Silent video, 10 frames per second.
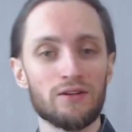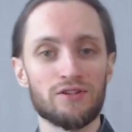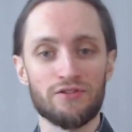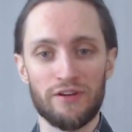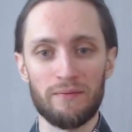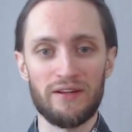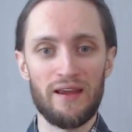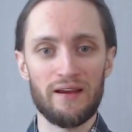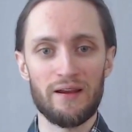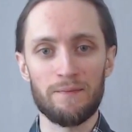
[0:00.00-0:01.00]
Stream
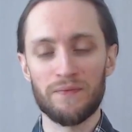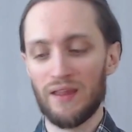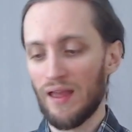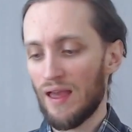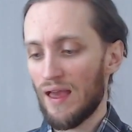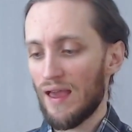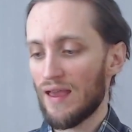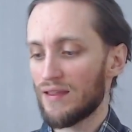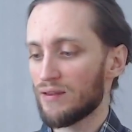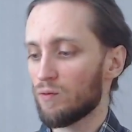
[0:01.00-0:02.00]
Deck.
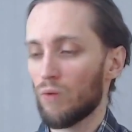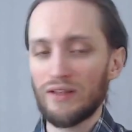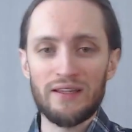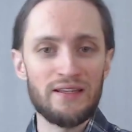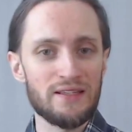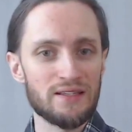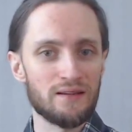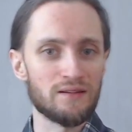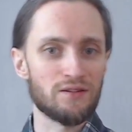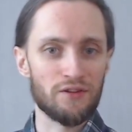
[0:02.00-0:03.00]
And what is
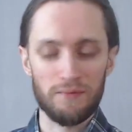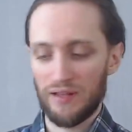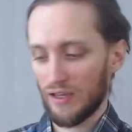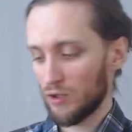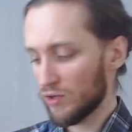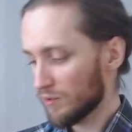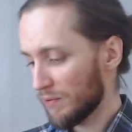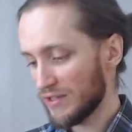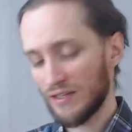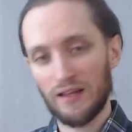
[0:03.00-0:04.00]
the Stream Deck? You could
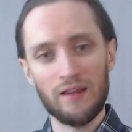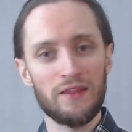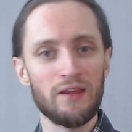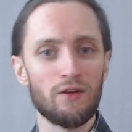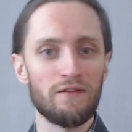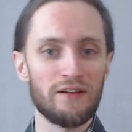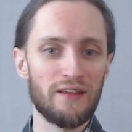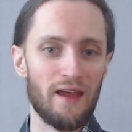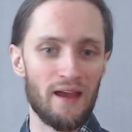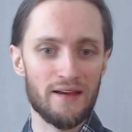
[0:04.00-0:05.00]
basically think of
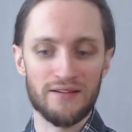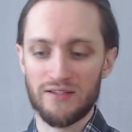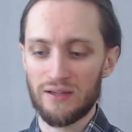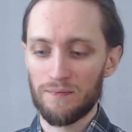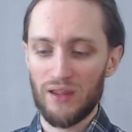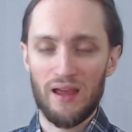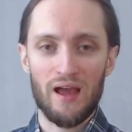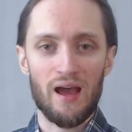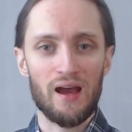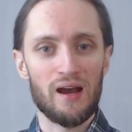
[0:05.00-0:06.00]
it as
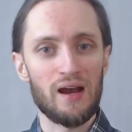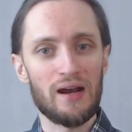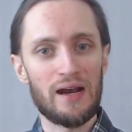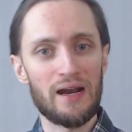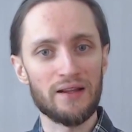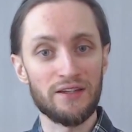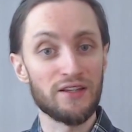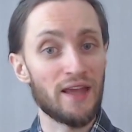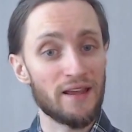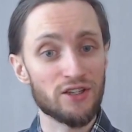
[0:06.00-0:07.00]
a
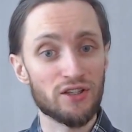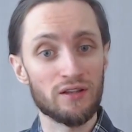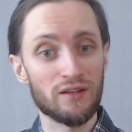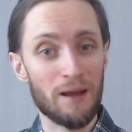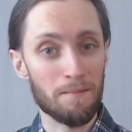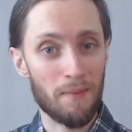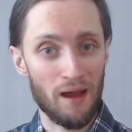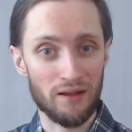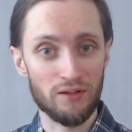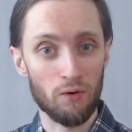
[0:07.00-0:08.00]
detached
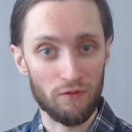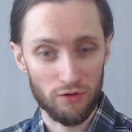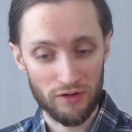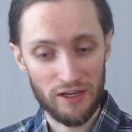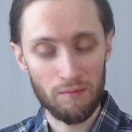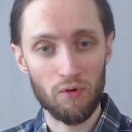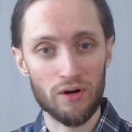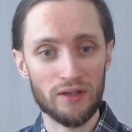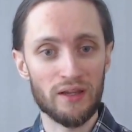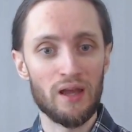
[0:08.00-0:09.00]
numpad of your
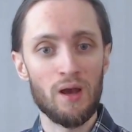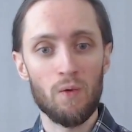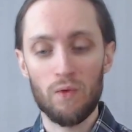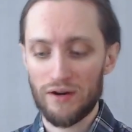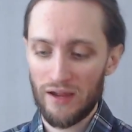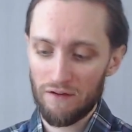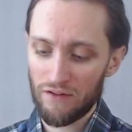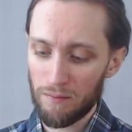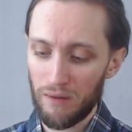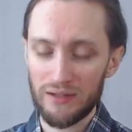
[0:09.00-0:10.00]
keyboard, where
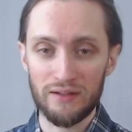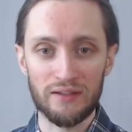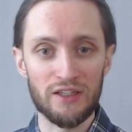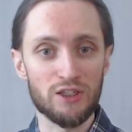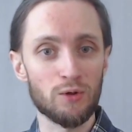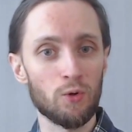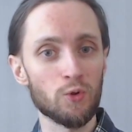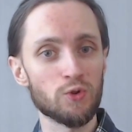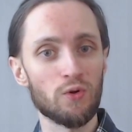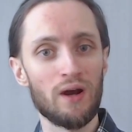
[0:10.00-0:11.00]
every button is
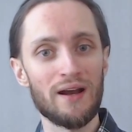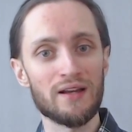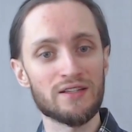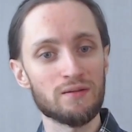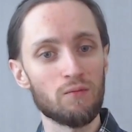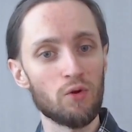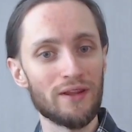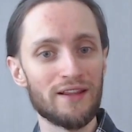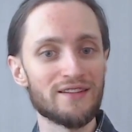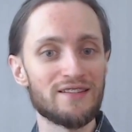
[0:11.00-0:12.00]
also a small
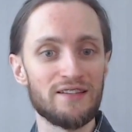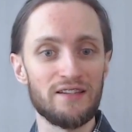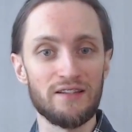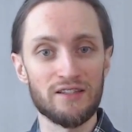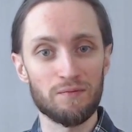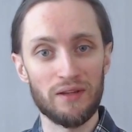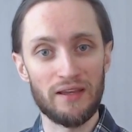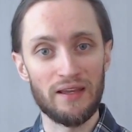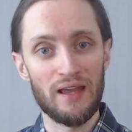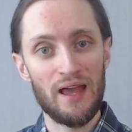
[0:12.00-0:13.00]
LCD
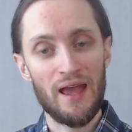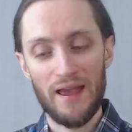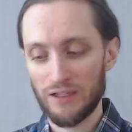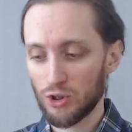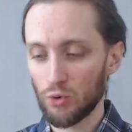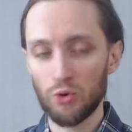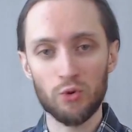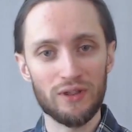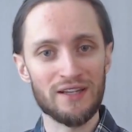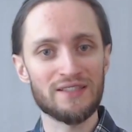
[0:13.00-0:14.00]
display. And so you
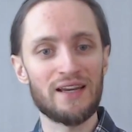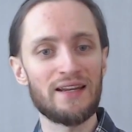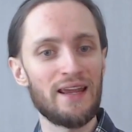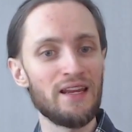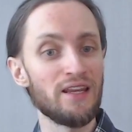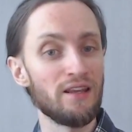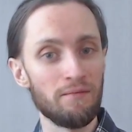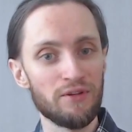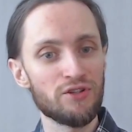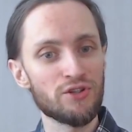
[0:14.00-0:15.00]
could assign any
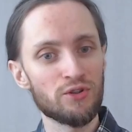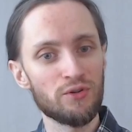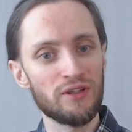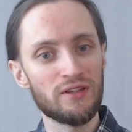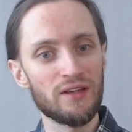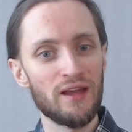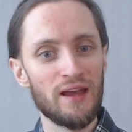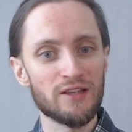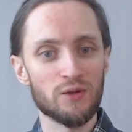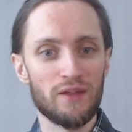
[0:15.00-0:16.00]
image to it
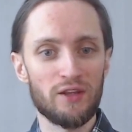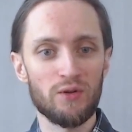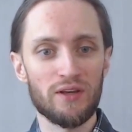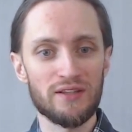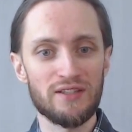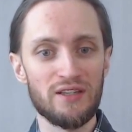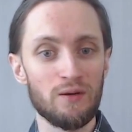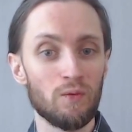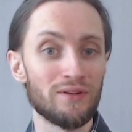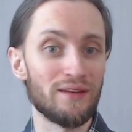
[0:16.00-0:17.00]
so that you can see
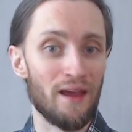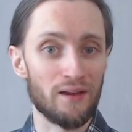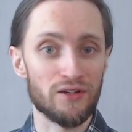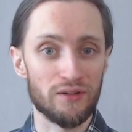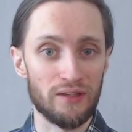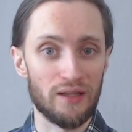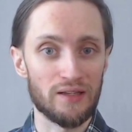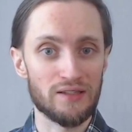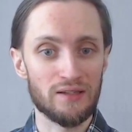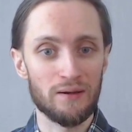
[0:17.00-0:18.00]
what it actually
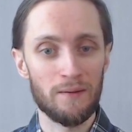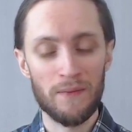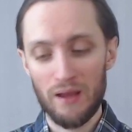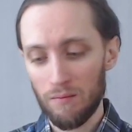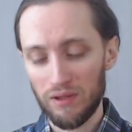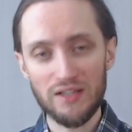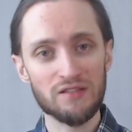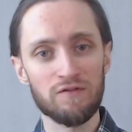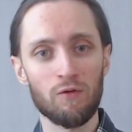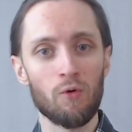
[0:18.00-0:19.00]
does.
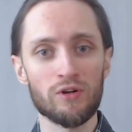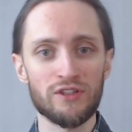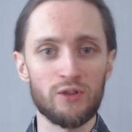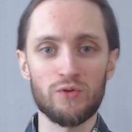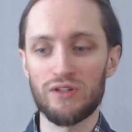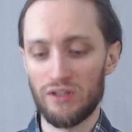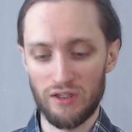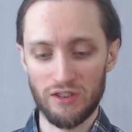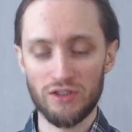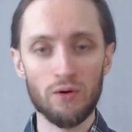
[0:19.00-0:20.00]
Plus, of course, using
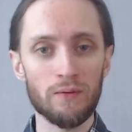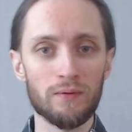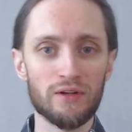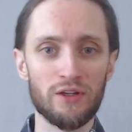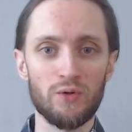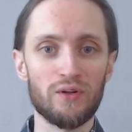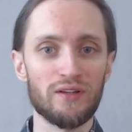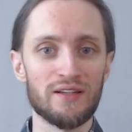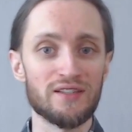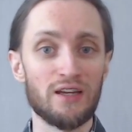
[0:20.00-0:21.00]
its software, you
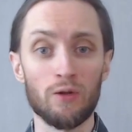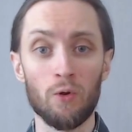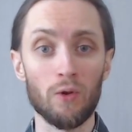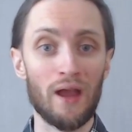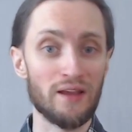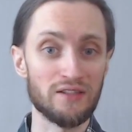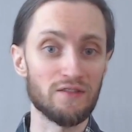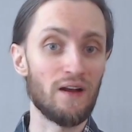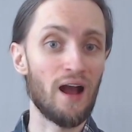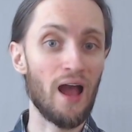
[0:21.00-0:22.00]
can assign all kinds
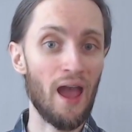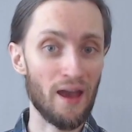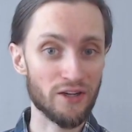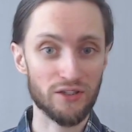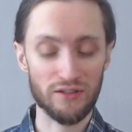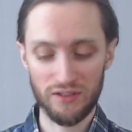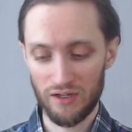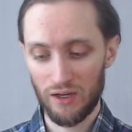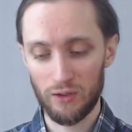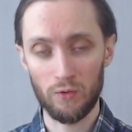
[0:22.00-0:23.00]
of actions
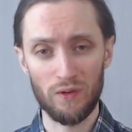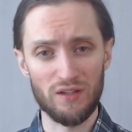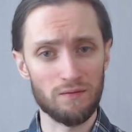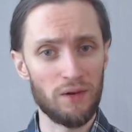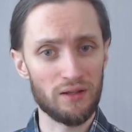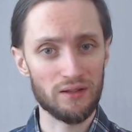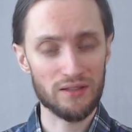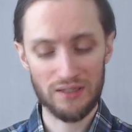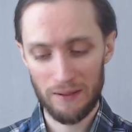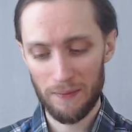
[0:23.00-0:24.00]
to these
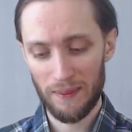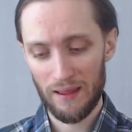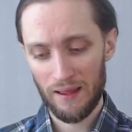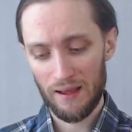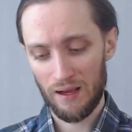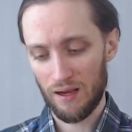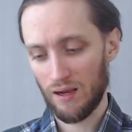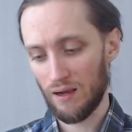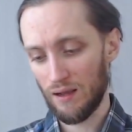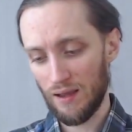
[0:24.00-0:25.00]
buttons.
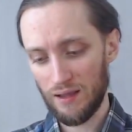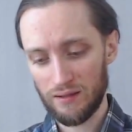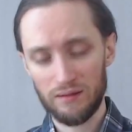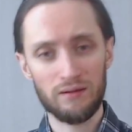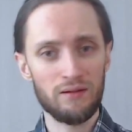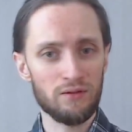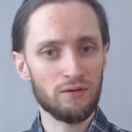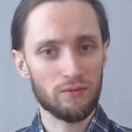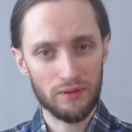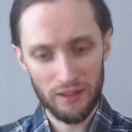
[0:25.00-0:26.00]

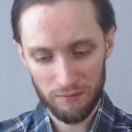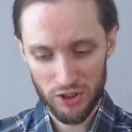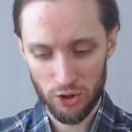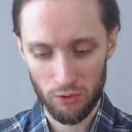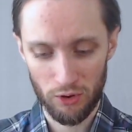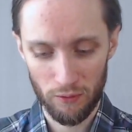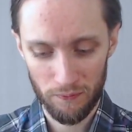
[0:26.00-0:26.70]
Let me show you.